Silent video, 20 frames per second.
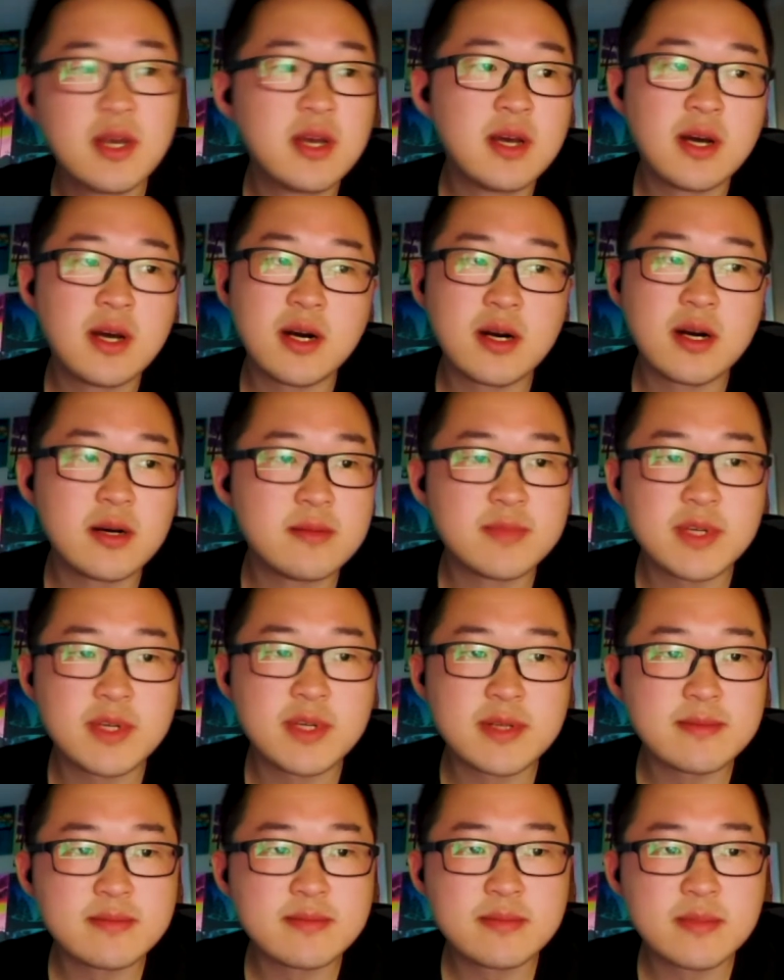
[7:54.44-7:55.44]

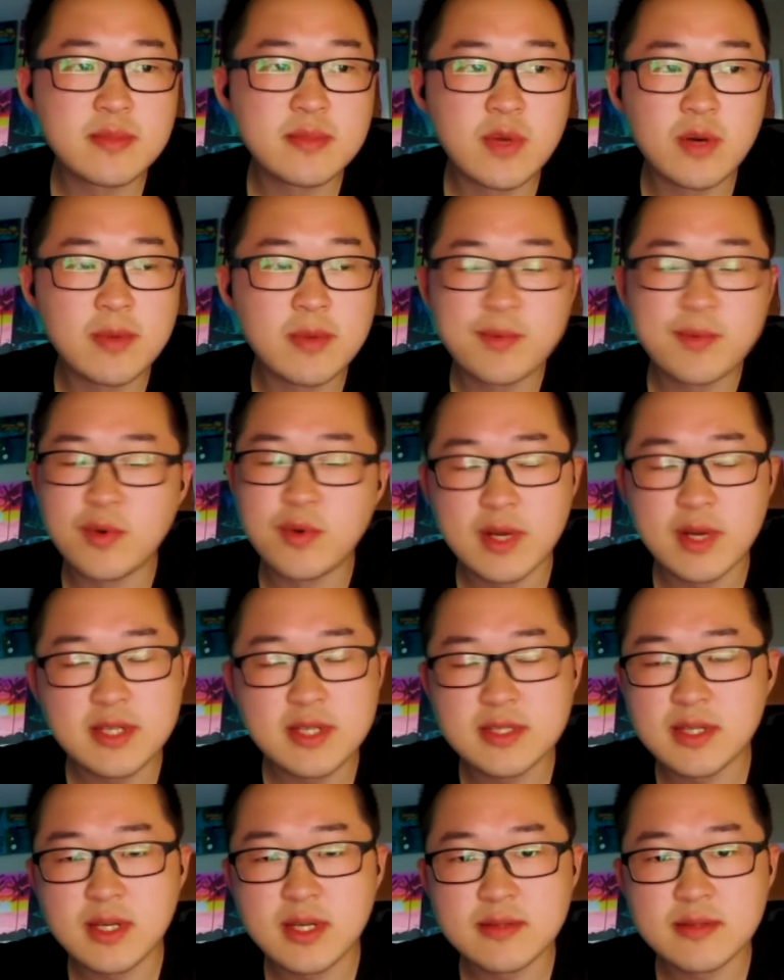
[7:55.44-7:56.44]
But all my
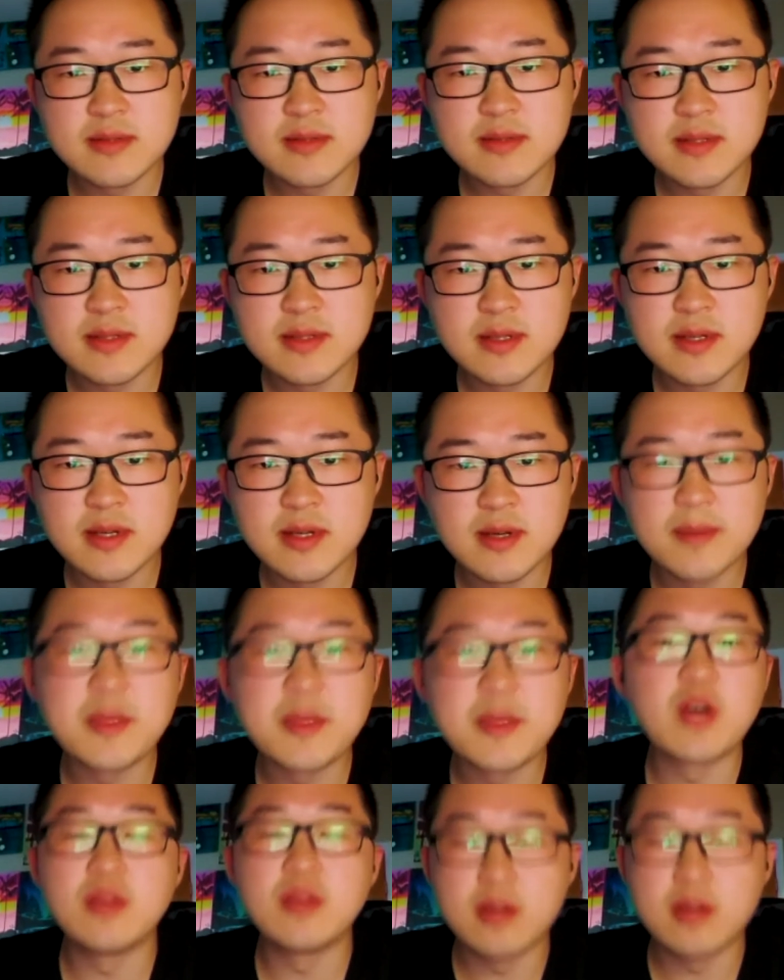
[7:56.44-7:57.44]
prereqs I got,
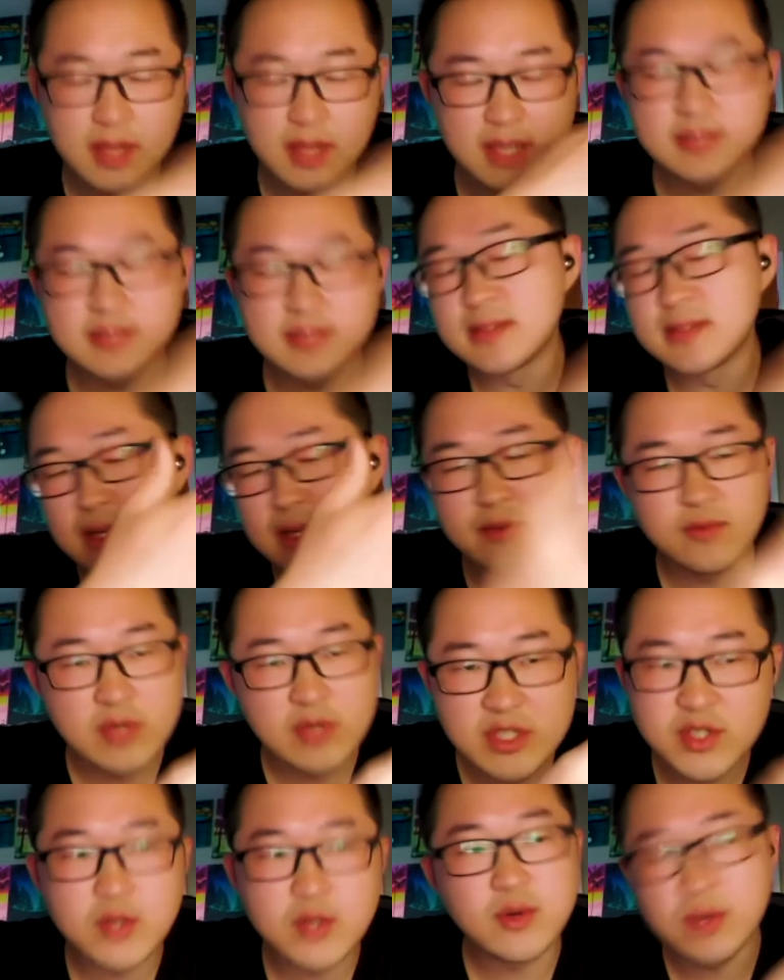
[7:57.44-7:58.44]
all the classes I
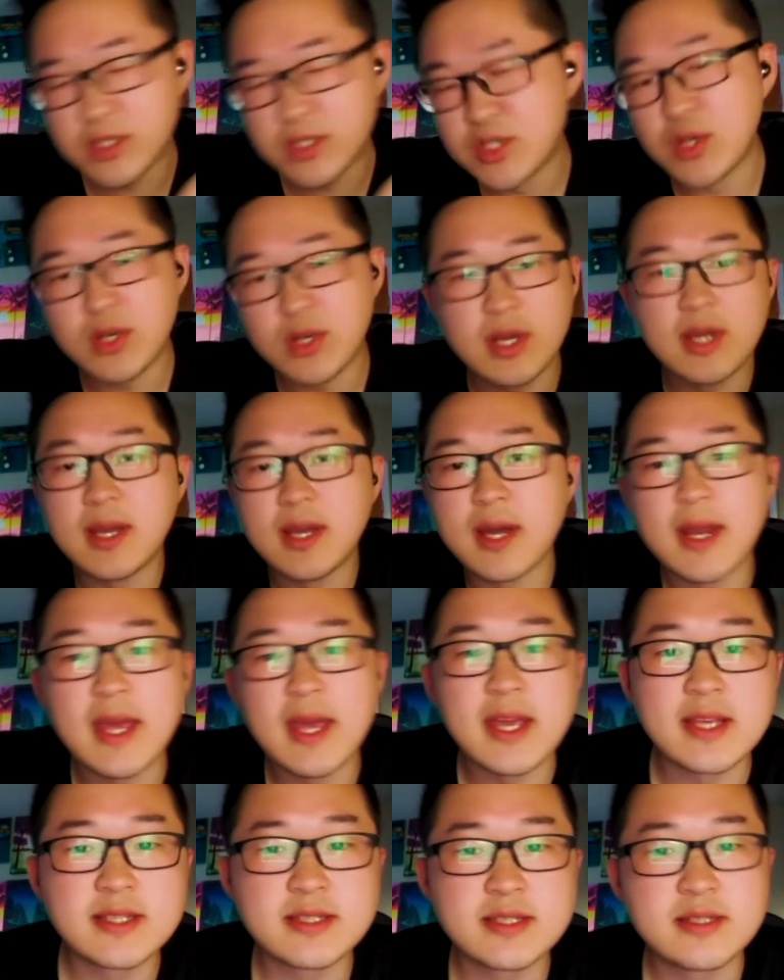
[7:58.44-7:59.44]
retook or took, I got
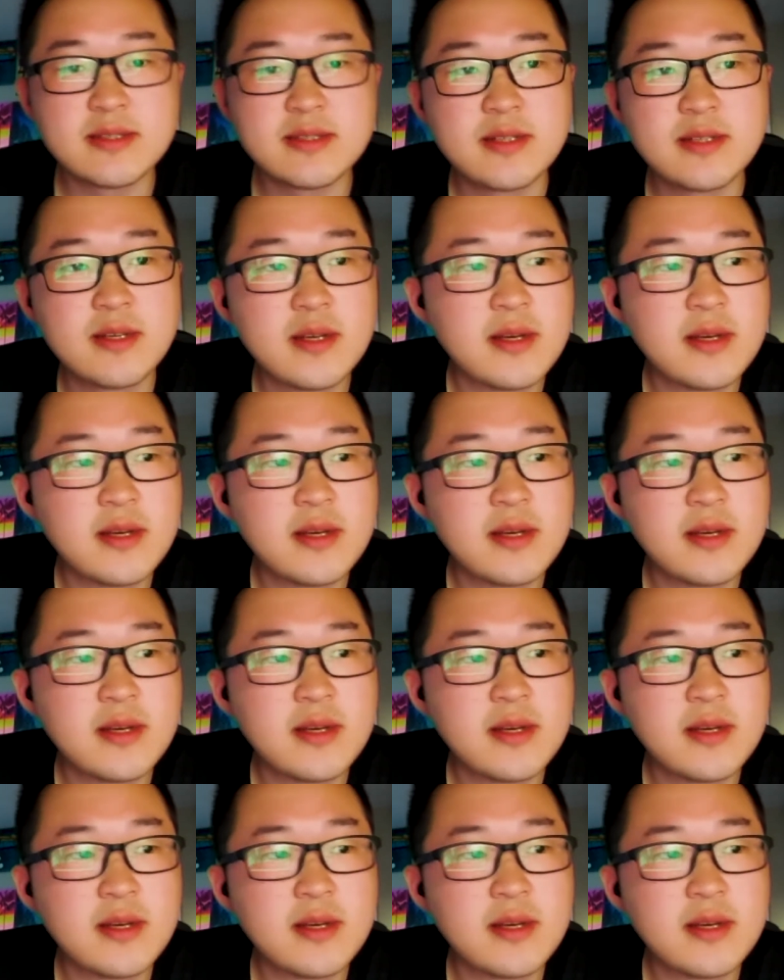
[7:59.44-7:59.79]
A's in.